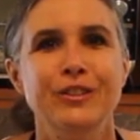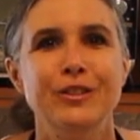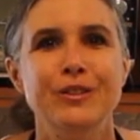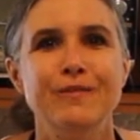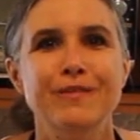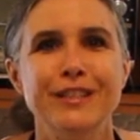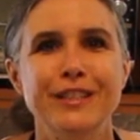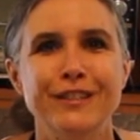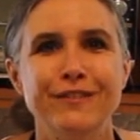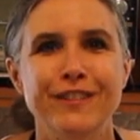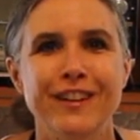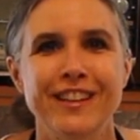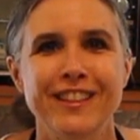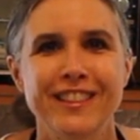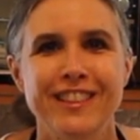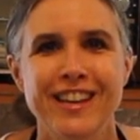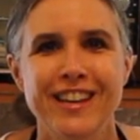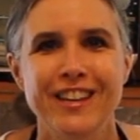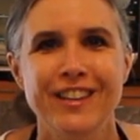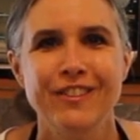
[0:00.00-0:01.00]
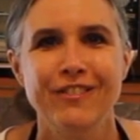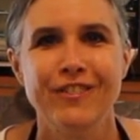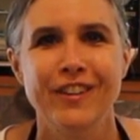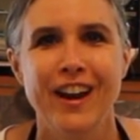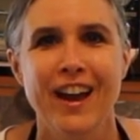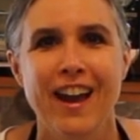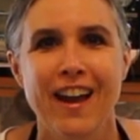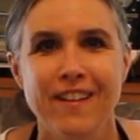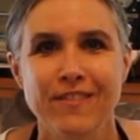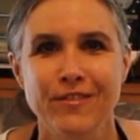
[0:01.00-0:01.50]
So much fun. Thank you
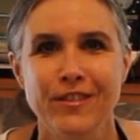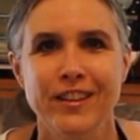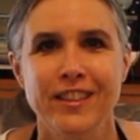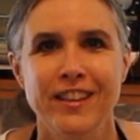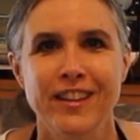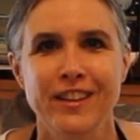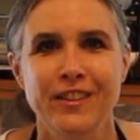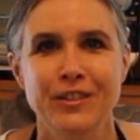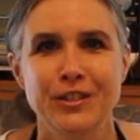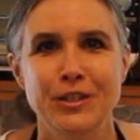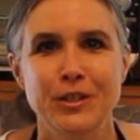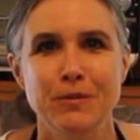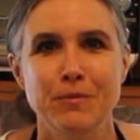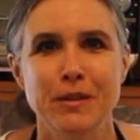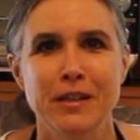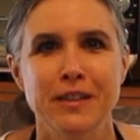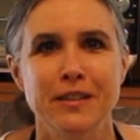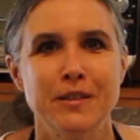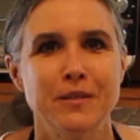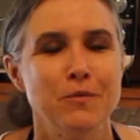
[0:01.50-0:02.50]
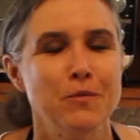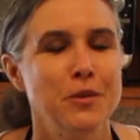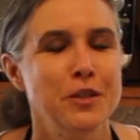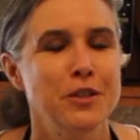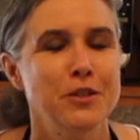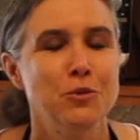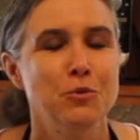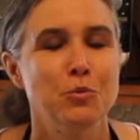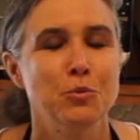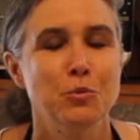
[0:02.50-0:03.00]
for everything you do, because we
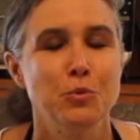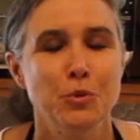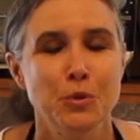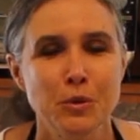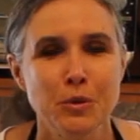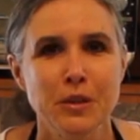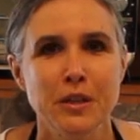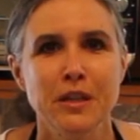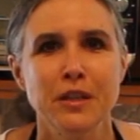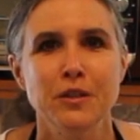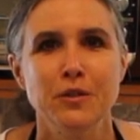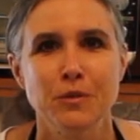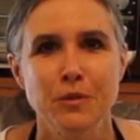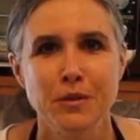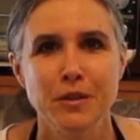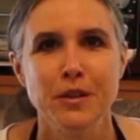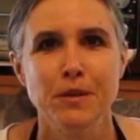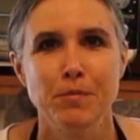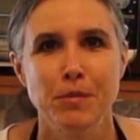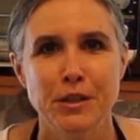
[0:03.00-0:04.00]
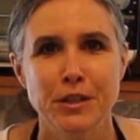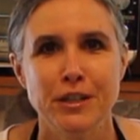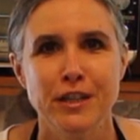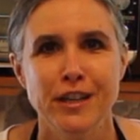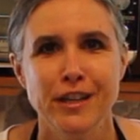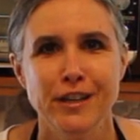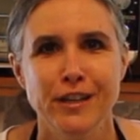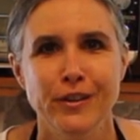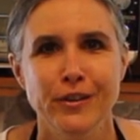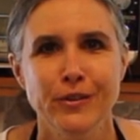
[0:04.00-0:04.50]
truly, truly
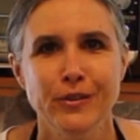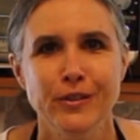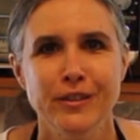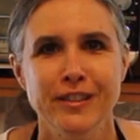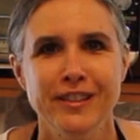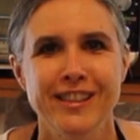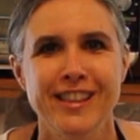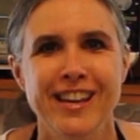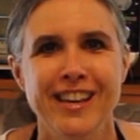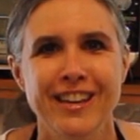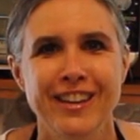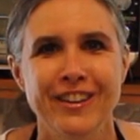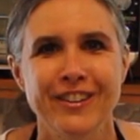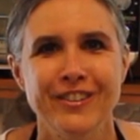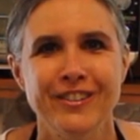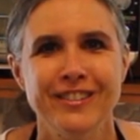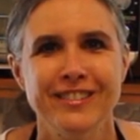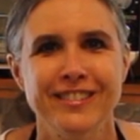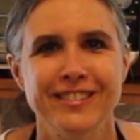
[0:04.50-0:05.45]
appreciate you. Thank you.